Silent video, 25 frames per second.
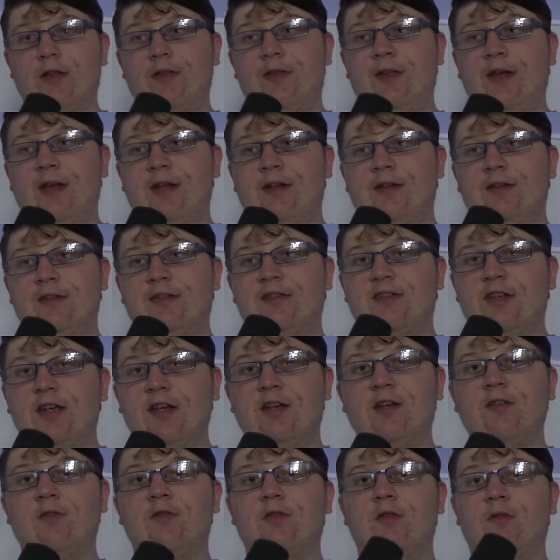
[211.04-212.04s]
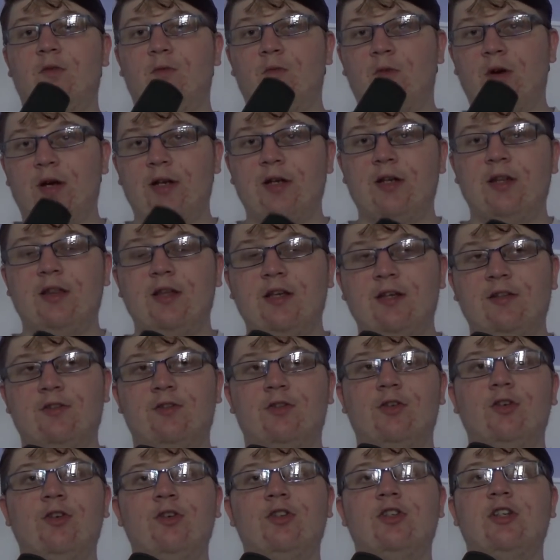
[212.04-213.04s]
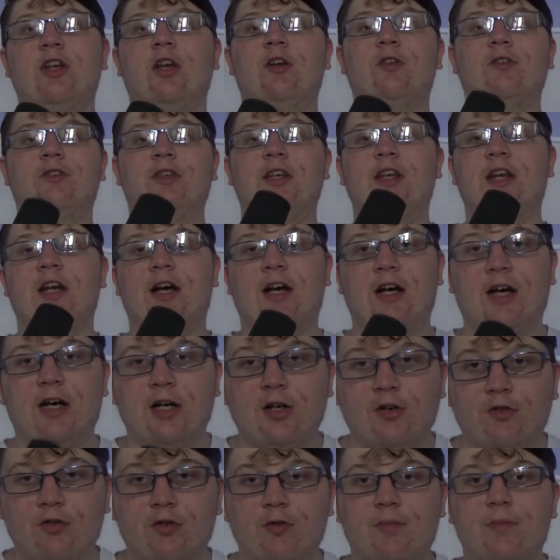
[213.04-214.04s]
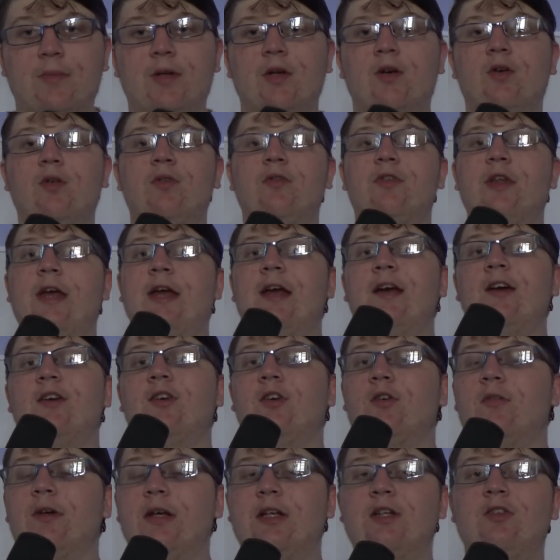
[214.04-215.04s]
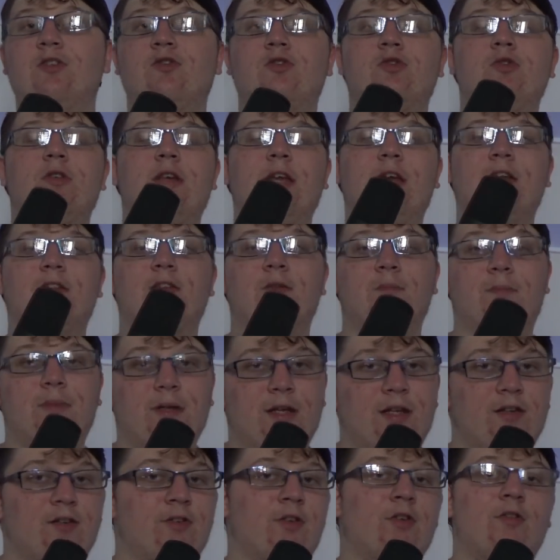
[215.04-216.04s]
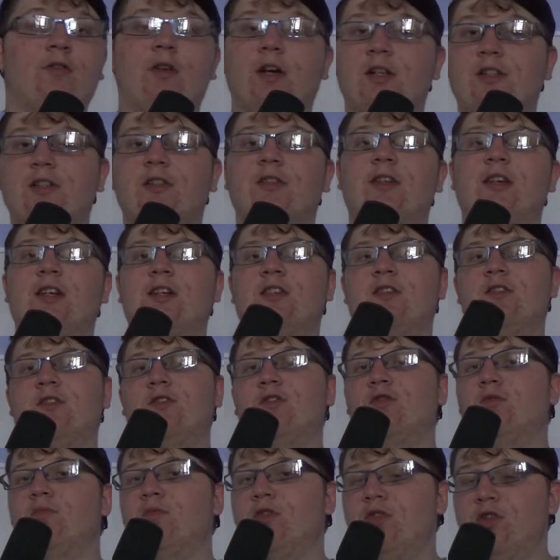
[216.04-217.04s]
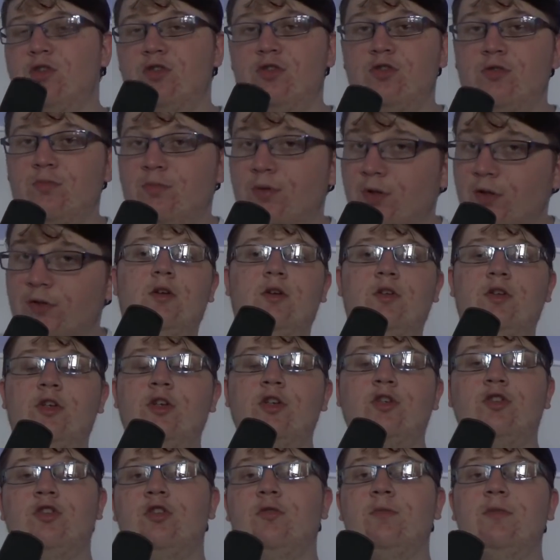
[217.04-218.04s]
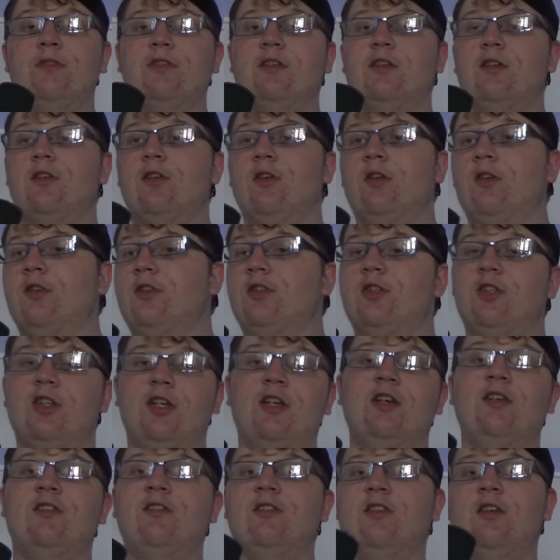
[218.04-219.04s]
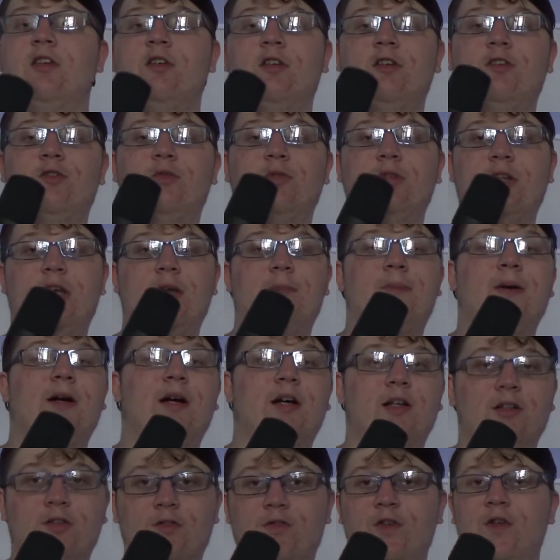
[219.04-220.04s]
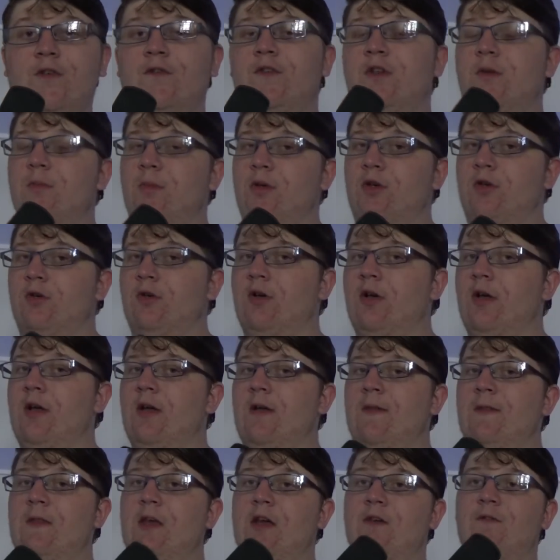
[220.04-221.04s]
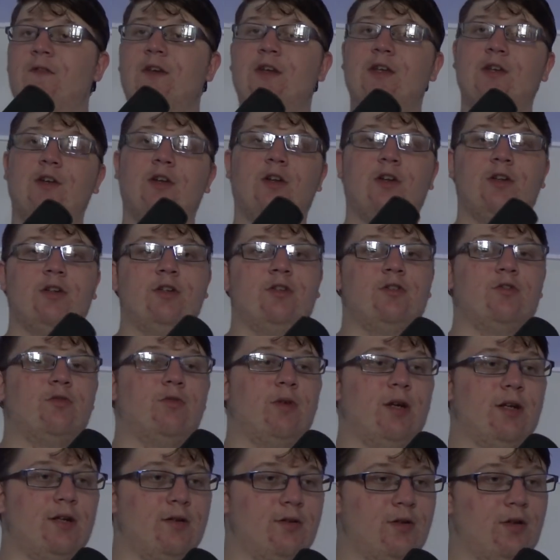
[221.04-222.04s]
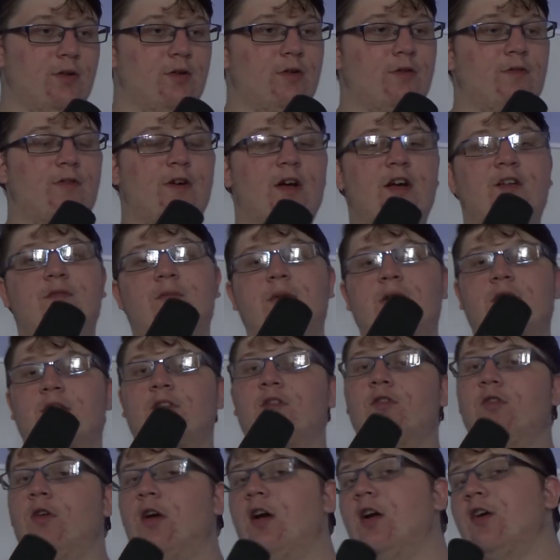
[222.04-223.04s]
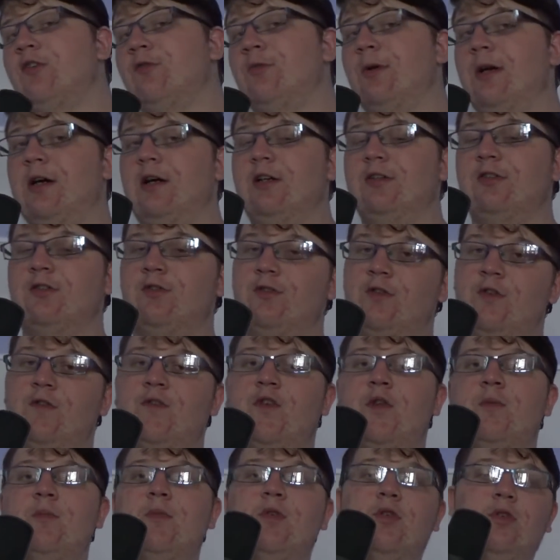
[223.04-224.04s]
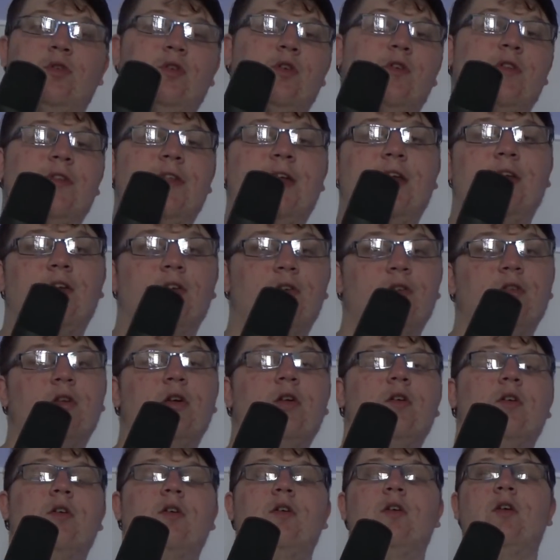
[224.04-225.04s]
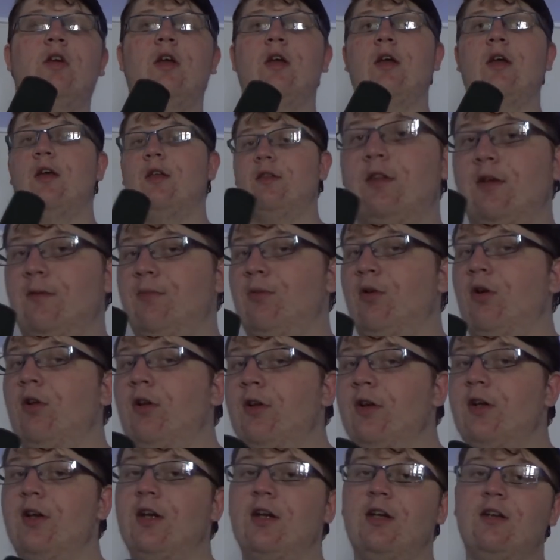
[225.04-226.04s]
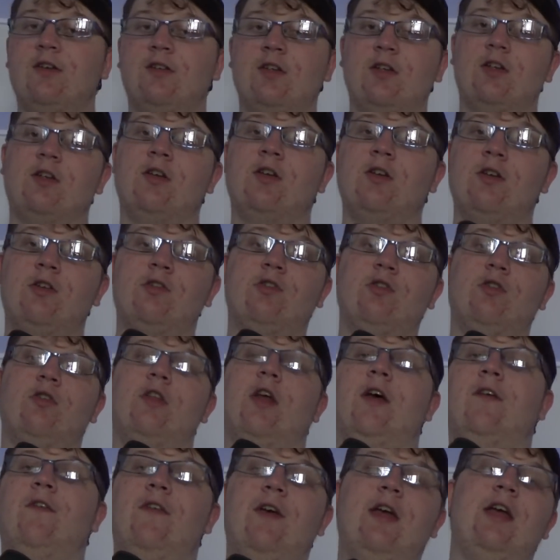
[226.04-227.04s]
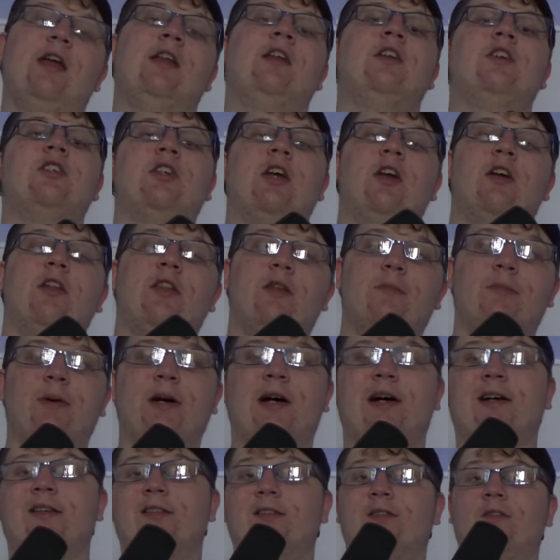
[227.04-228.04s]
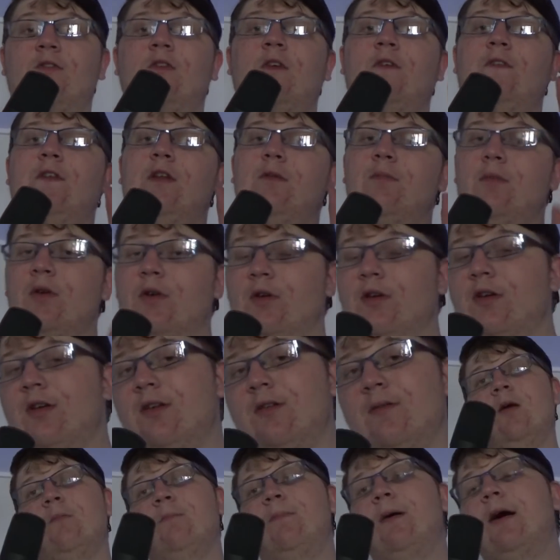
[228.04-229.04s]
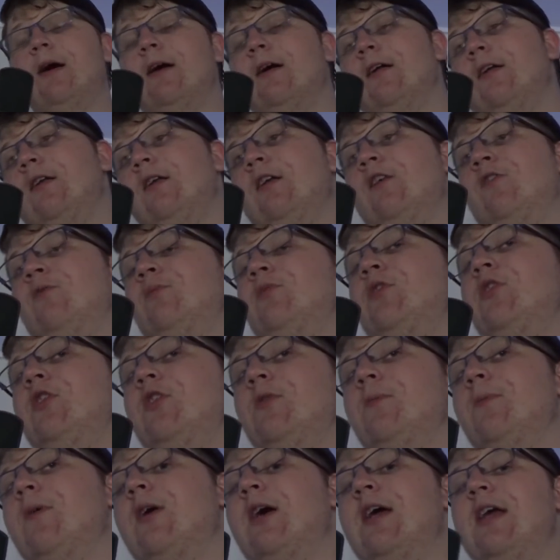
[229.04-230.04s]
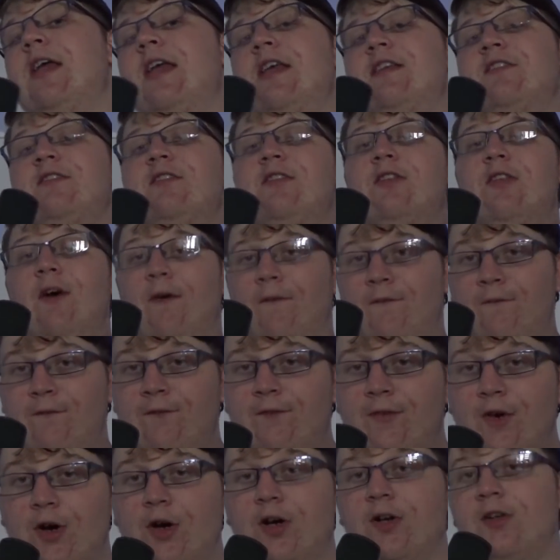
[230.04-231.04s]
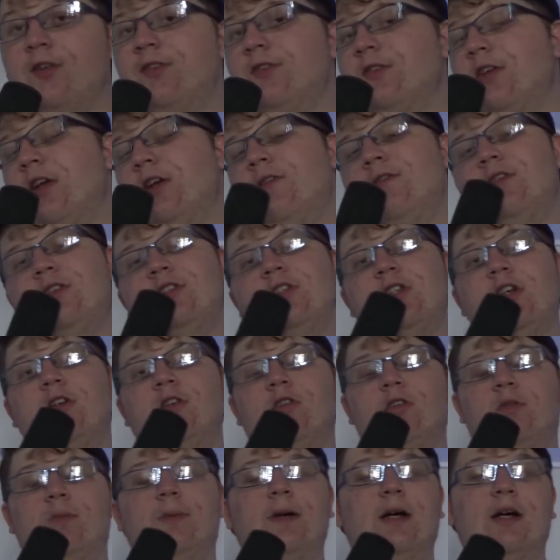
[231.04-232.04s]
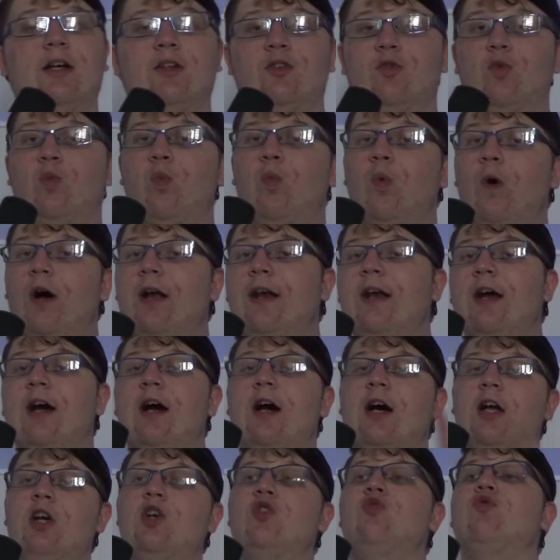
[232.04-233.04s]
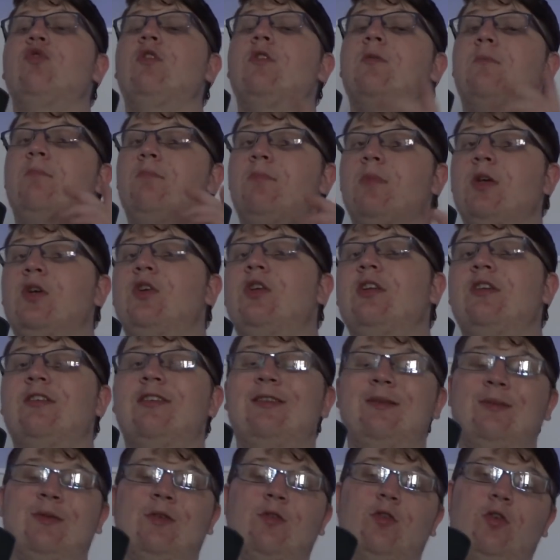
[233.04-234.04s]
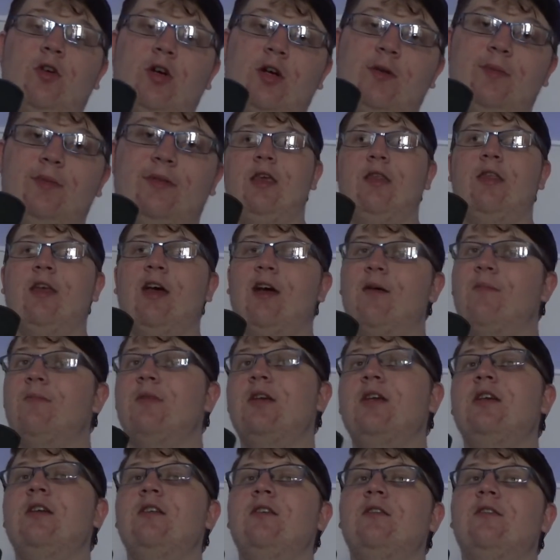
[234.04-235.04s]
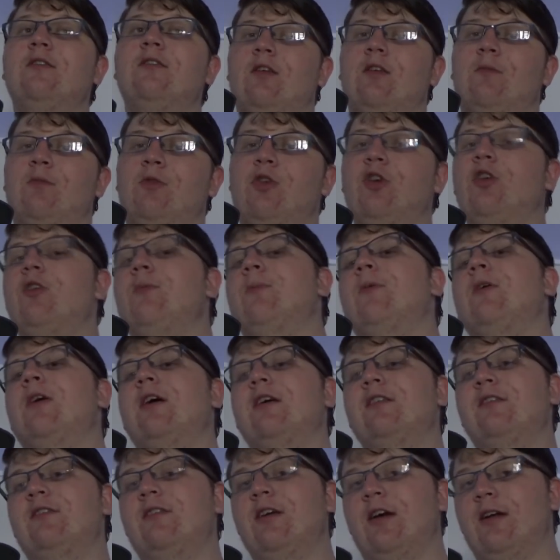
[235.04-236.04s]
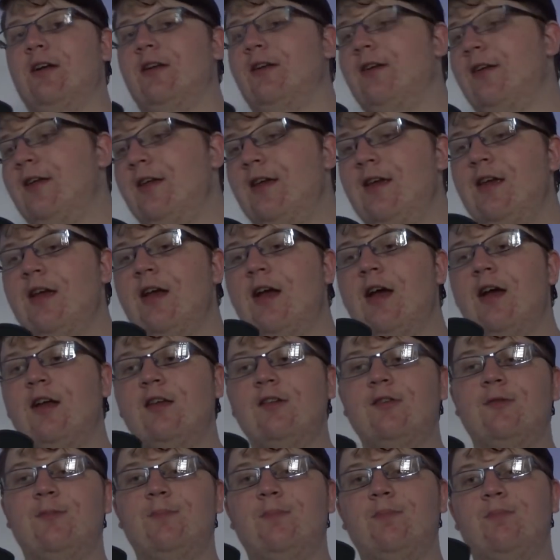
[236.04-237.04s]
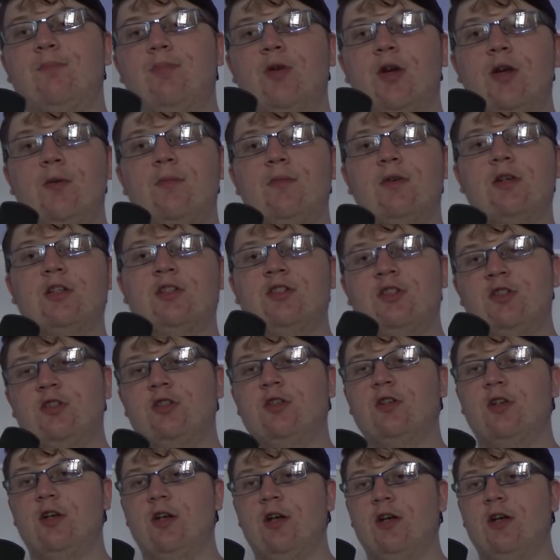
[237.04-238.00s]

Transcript: that the second one of these two channels hit 100 mil, they are going to get the biggest congratulations from YouTube possible. YouTube has acknowledged T-Series when they passed 50 mil. They've acknowledged when 5 Minutes Craft passed 50 mil not that long ago. They're probably going to continue to do that for any channel that passes 50 million. But if PewDiePie is the first ever channel to pass 100 million subscribers, that means PewDiePie has done it. He has pretty much